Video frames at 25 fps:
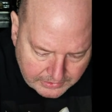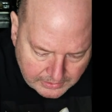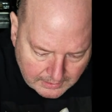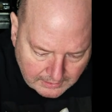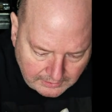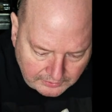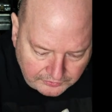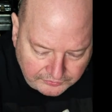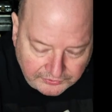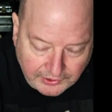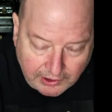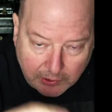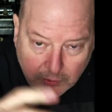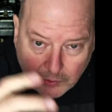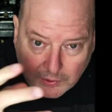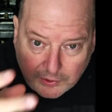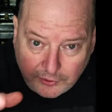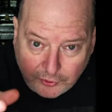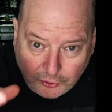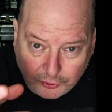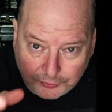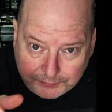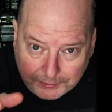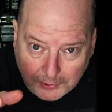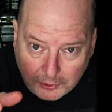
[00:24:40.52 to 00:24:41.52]
is like one of
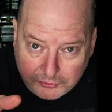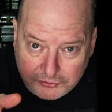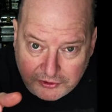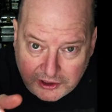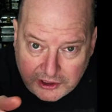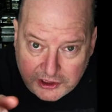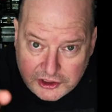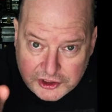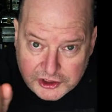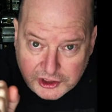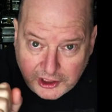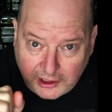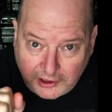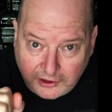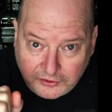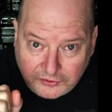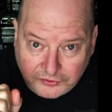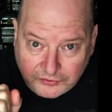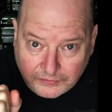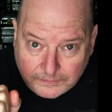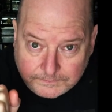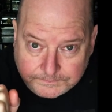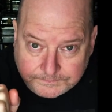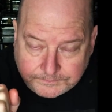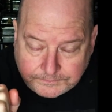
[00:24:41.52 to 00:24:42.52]
those protein shakes.
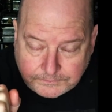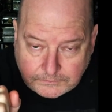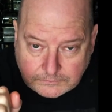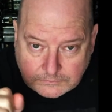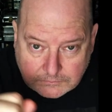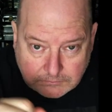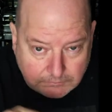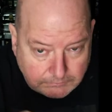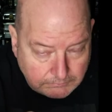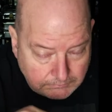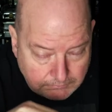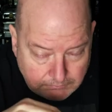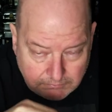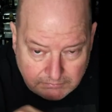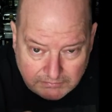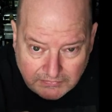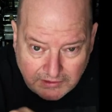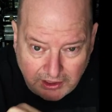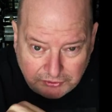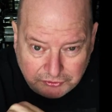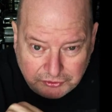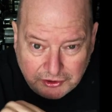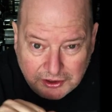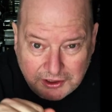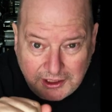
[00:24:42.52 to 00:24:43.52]

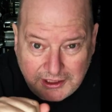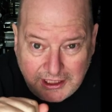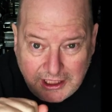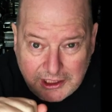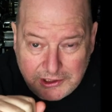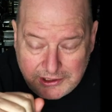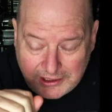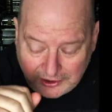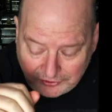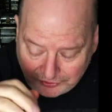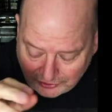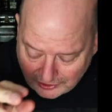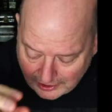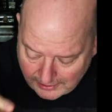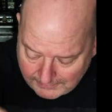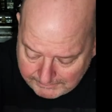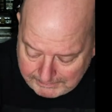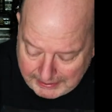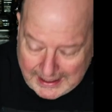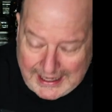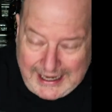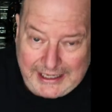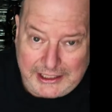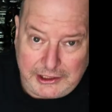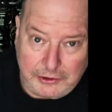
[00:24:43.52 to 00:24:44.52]
That's going to get that's going to
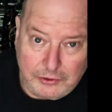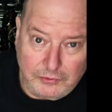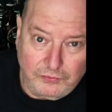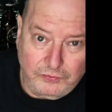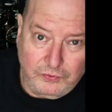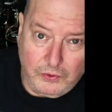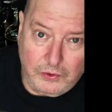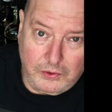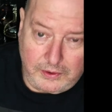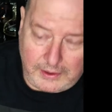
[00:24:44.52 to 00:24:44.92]
buy you 4